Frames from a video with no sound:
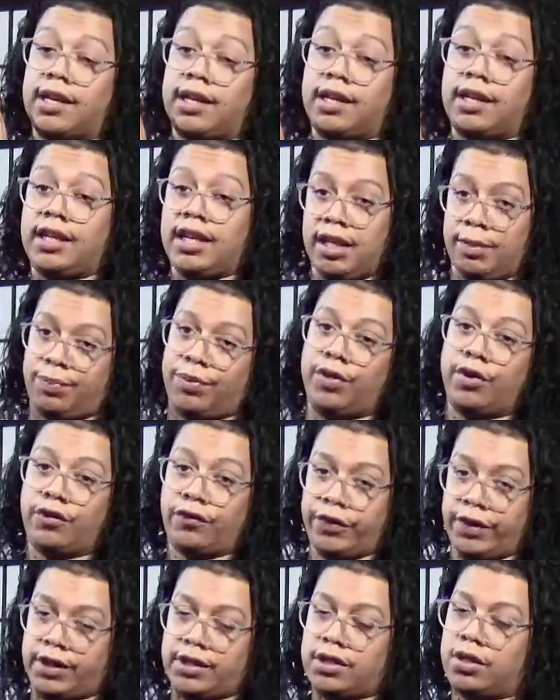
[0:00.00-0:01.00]
keep your
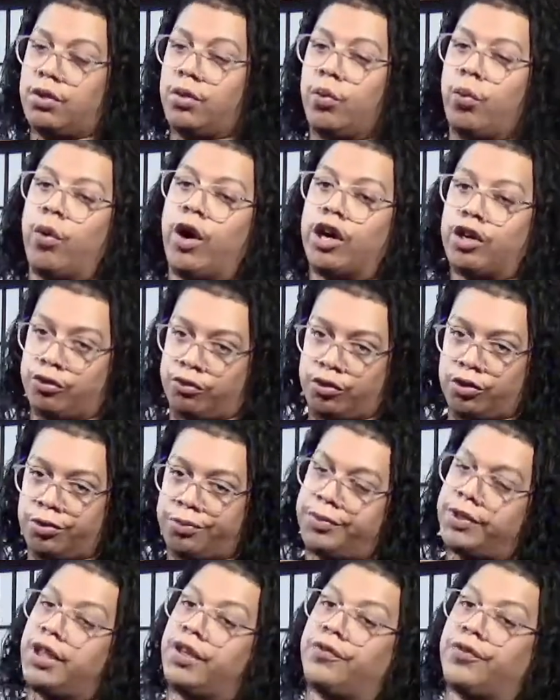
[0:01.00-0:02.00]
feet well
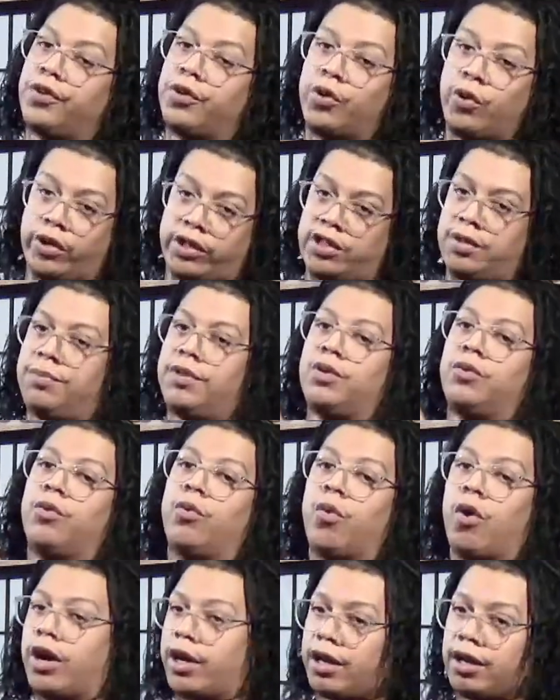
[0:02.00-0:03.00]
groomed if you're going to be
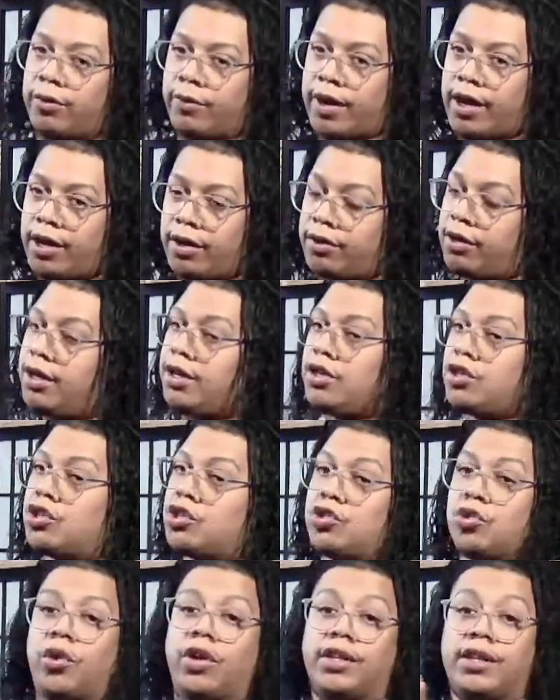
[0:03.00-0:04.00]
walking around
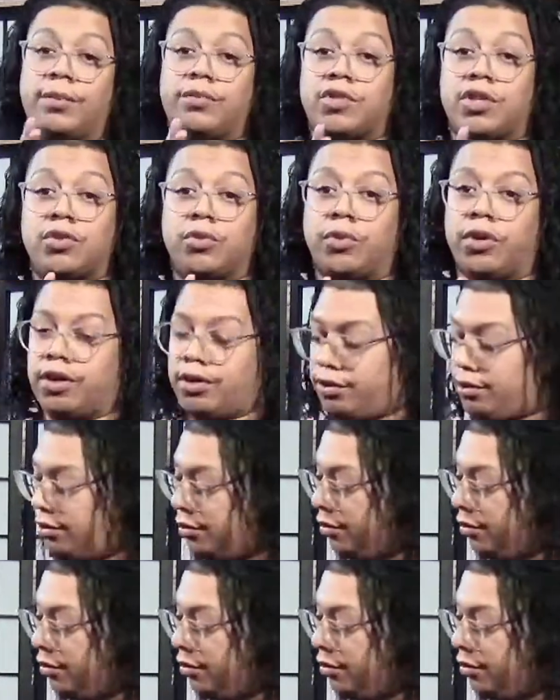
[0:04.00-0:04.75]
showing them to the world.